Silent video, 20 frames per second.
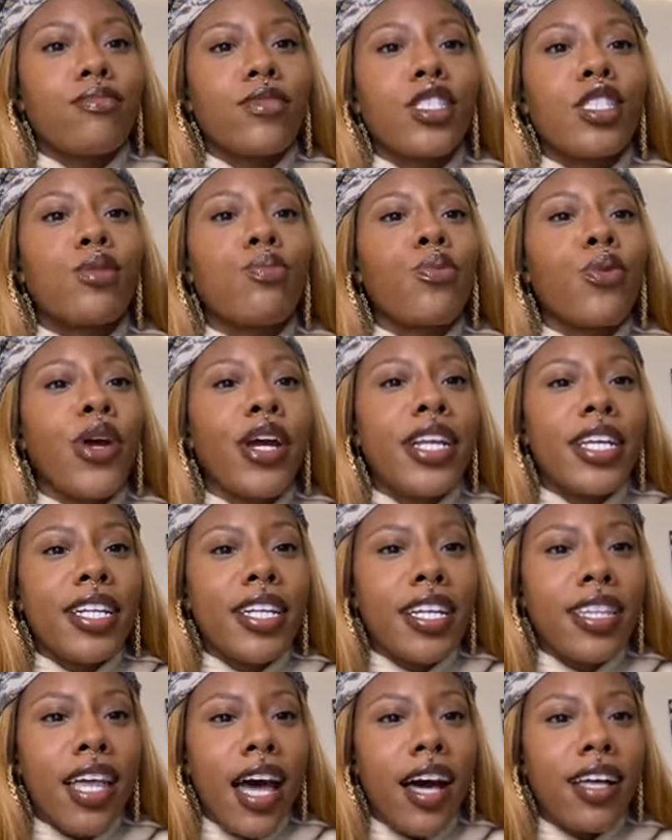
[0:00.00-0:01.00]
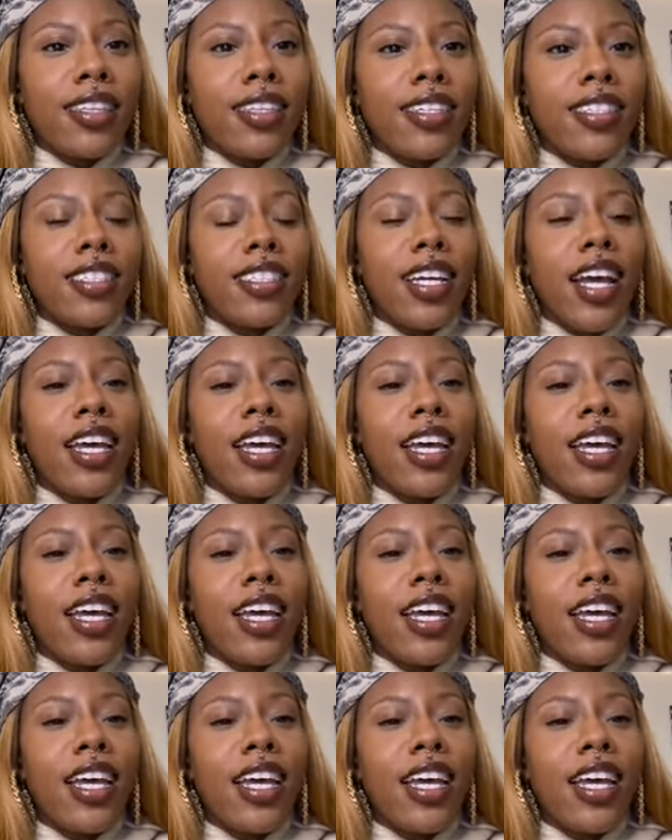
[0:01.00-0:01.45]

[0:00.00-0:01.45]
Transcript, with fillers: spreading the knowledge.